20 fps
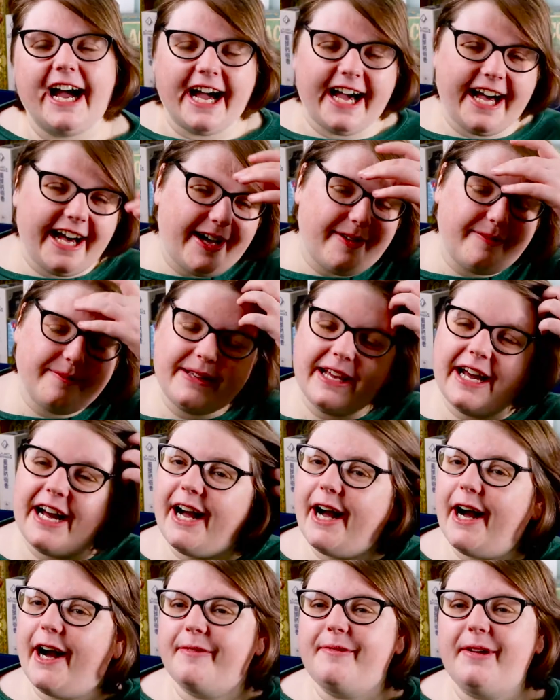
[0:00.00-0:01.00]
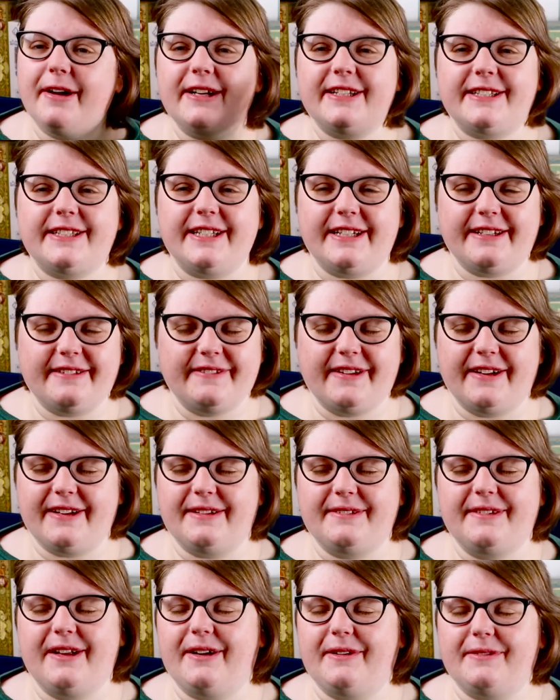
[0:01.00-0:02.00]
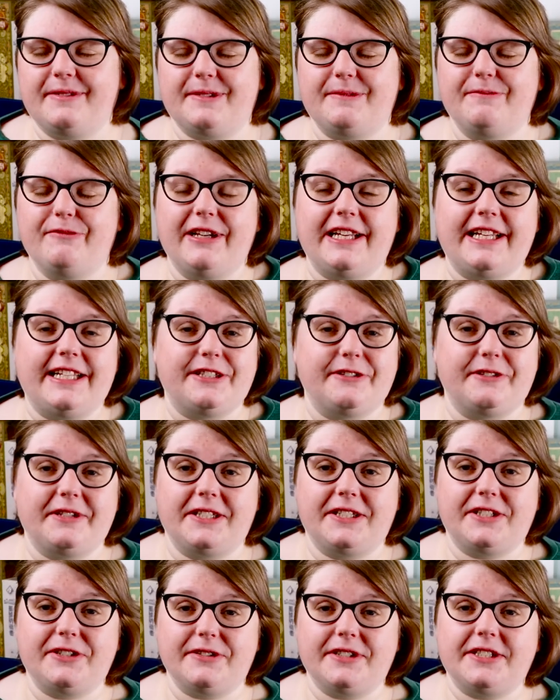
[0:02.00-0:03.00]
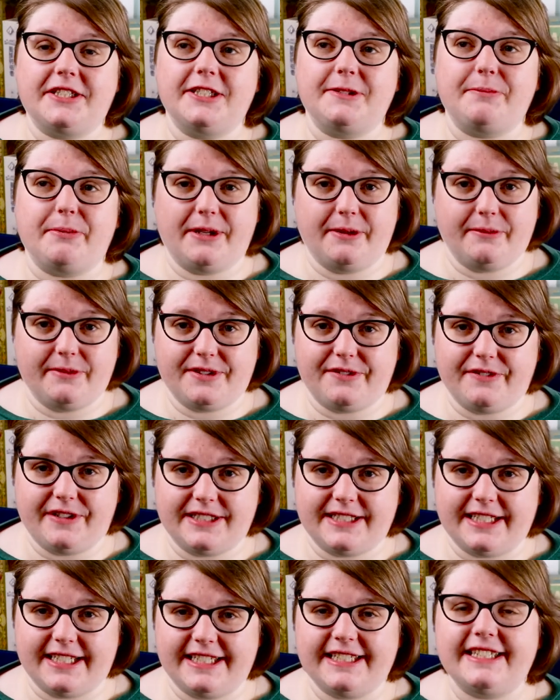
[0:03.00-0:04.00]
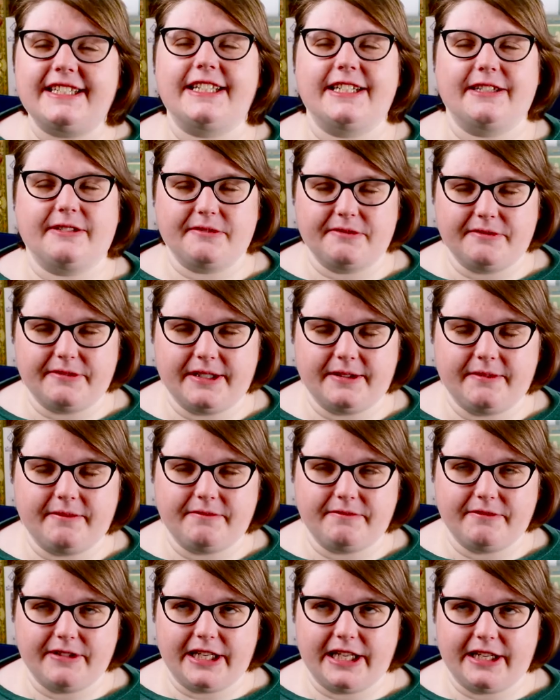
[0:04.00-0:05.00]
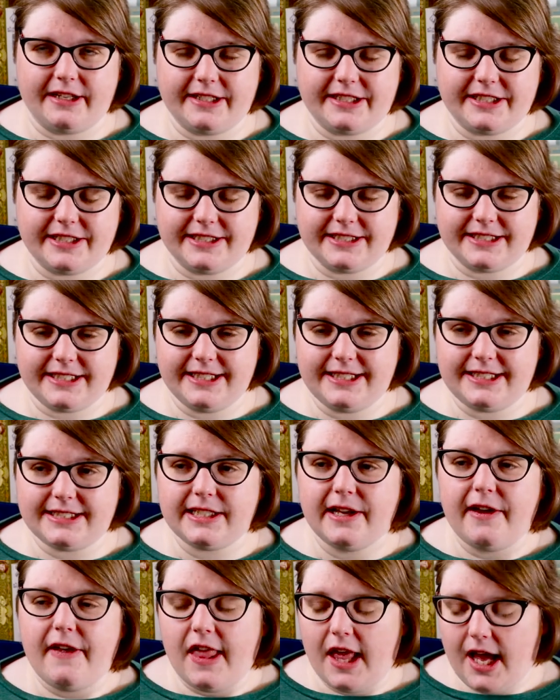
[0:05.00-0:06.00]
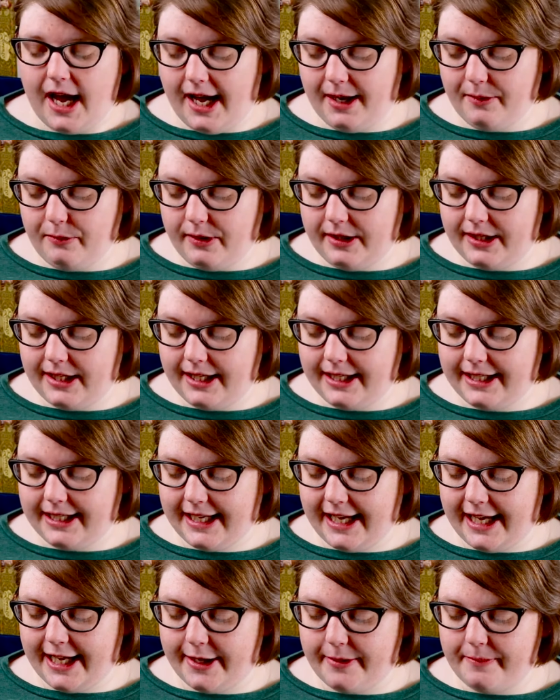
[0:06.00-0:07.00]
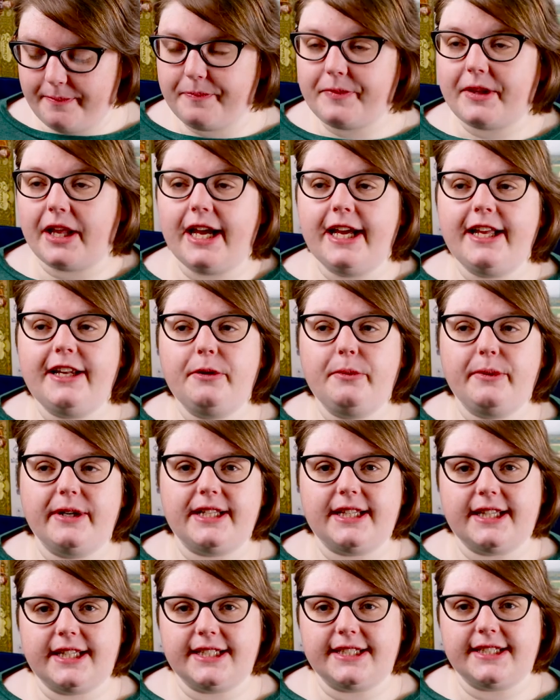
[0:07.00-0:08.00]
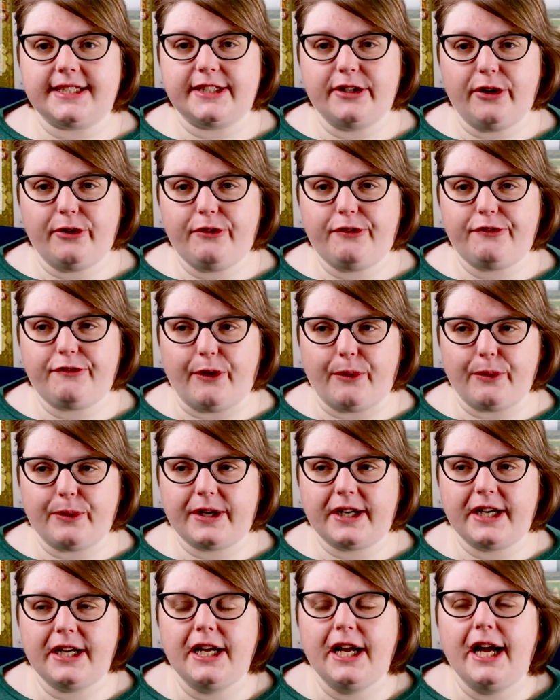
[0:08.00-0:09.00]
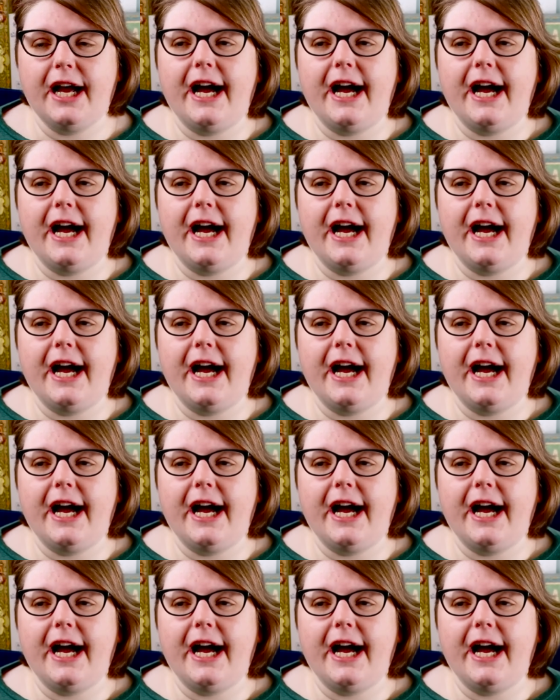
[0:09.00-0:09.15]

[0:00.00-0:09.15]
Um, yeah, I'm not, I'm not, I'm not really doing it justice, but it was fantastic. I really like Gentes. And with it came Inuit the Snow Folk.